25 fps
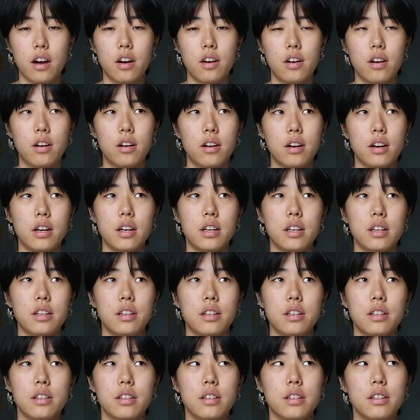on
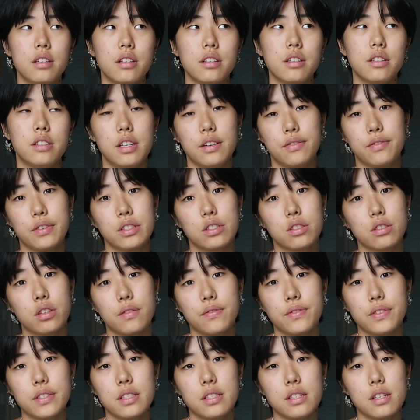different
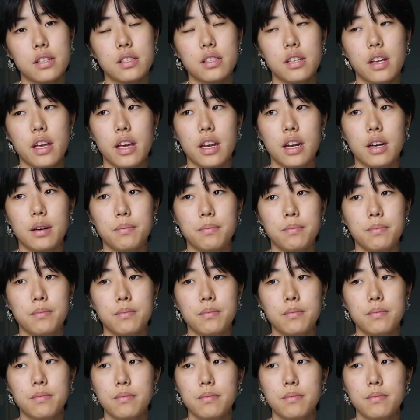surfaces. And I'm